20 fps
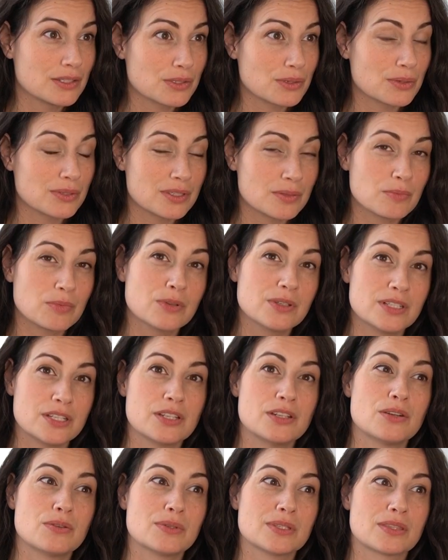So it's
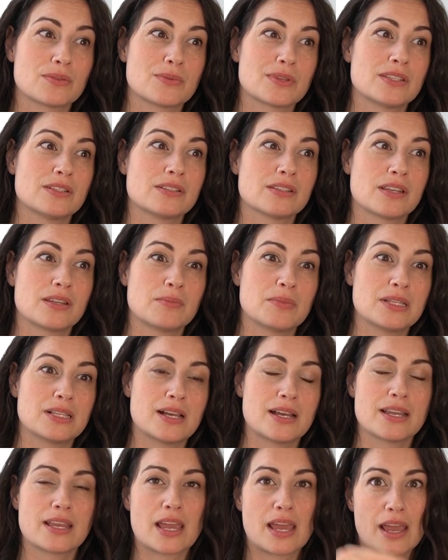important to know what the weather is going to be
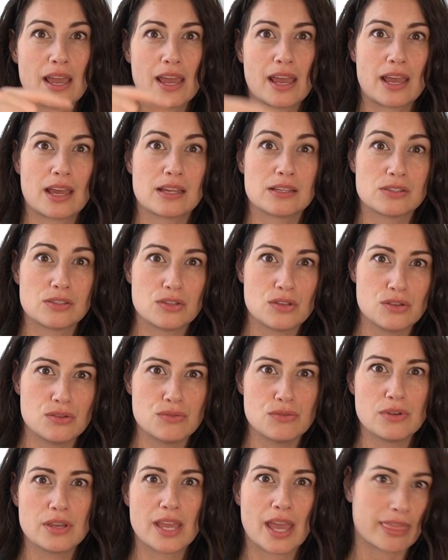like as
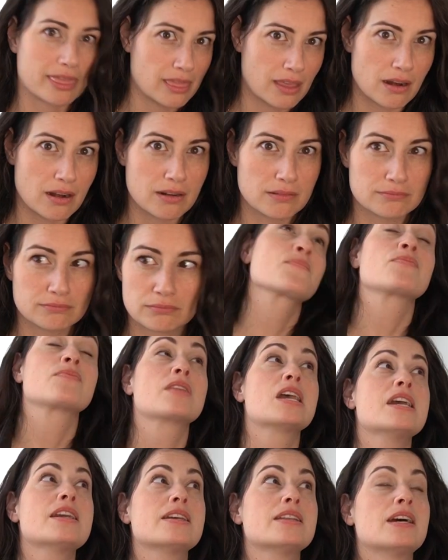you get there.
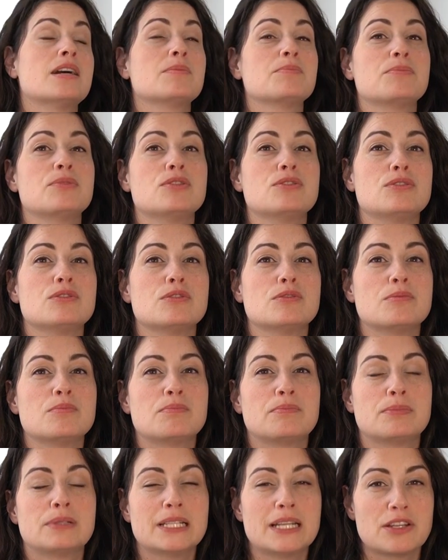It can help
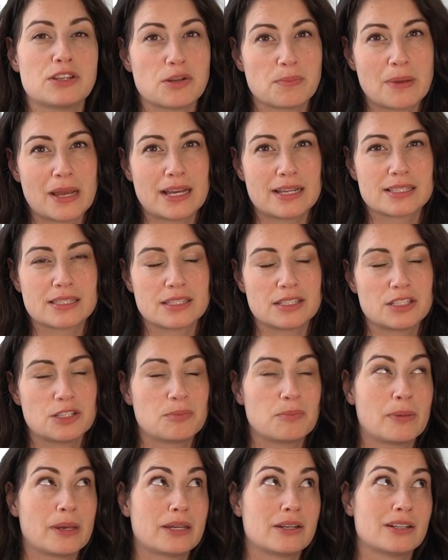you plan your
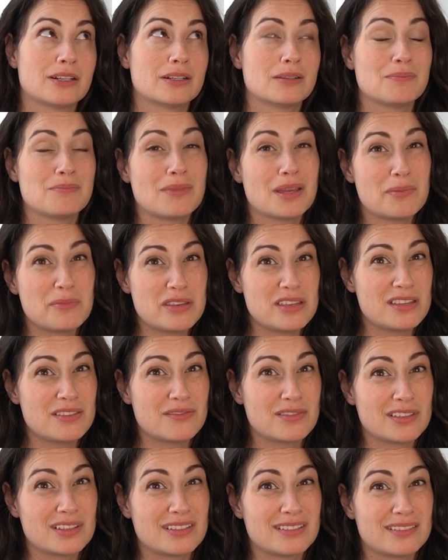passage better, maybe
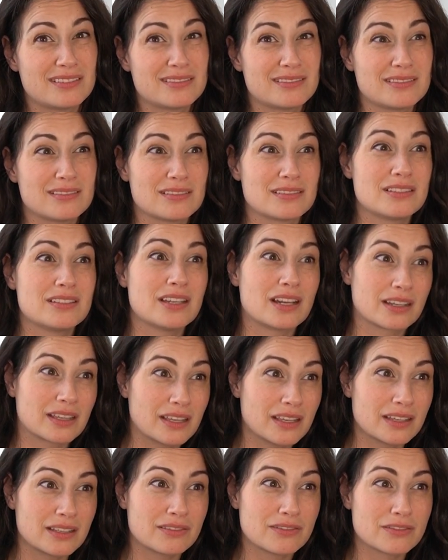even
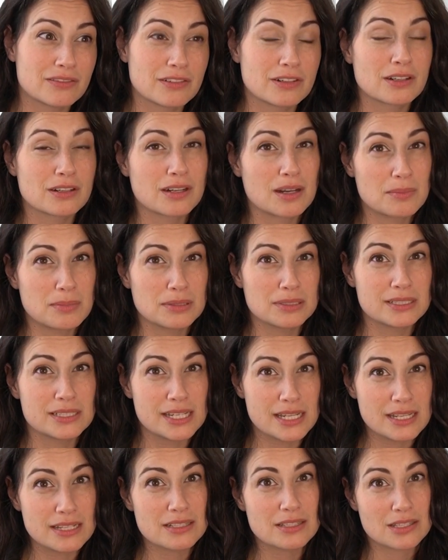duck in for a couple of
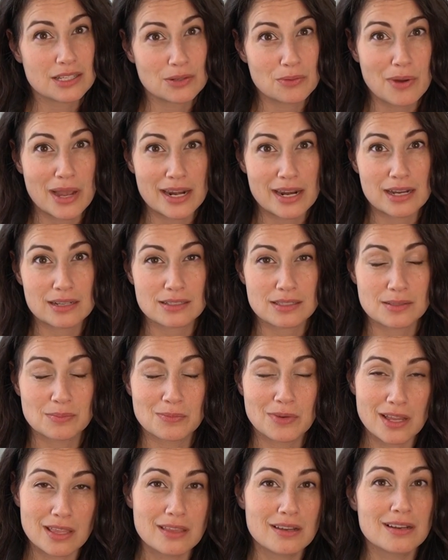days to wait out
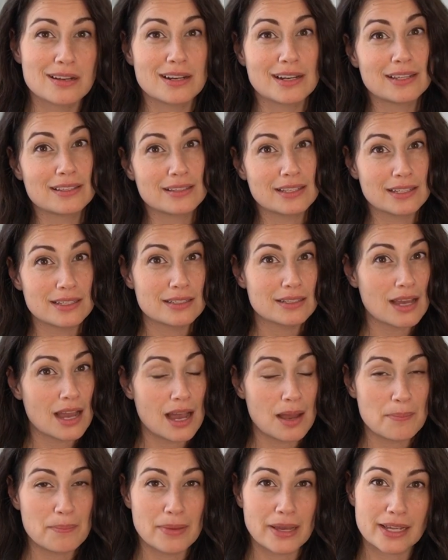some weather and then
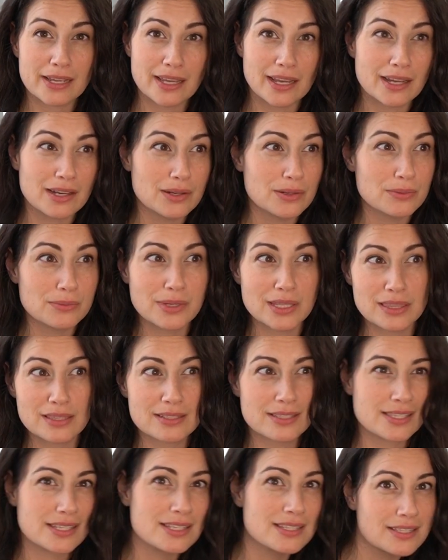hop back out
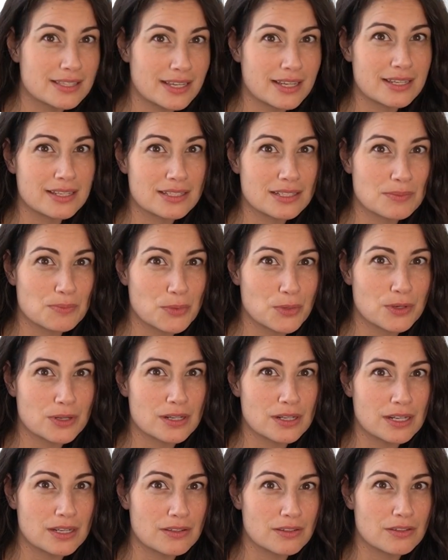when the sea state is
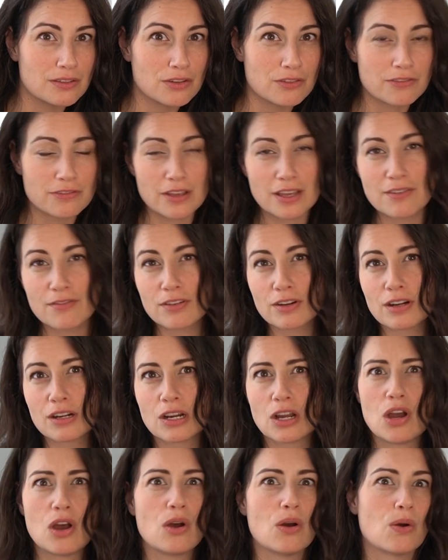more in your
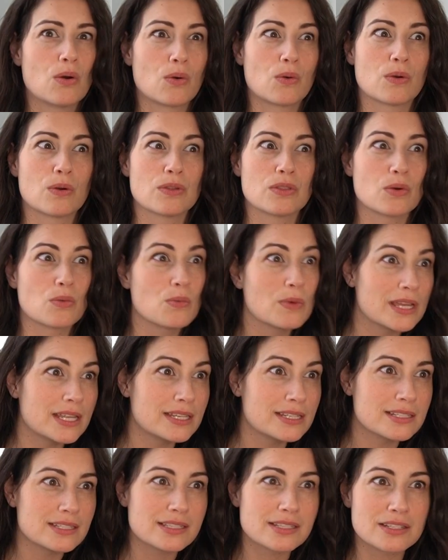favor or the
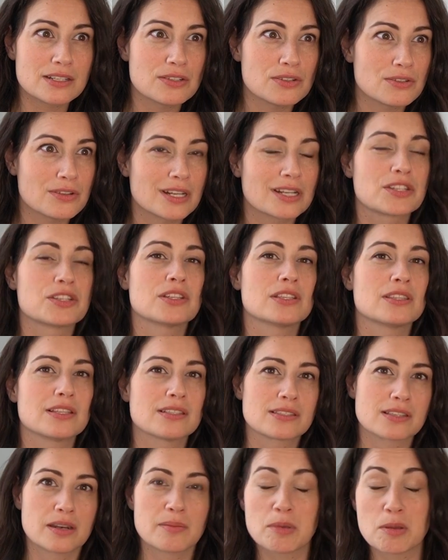wind is in a direction
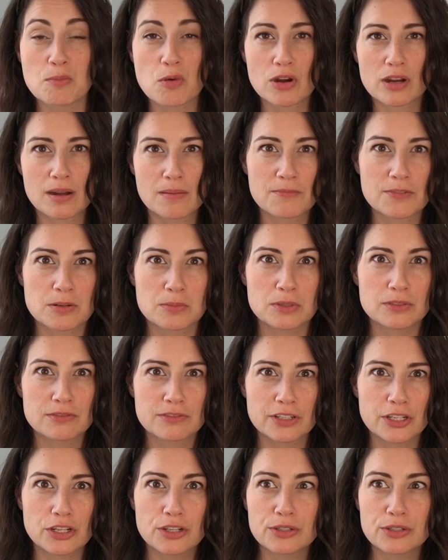that's going to be more comfortable for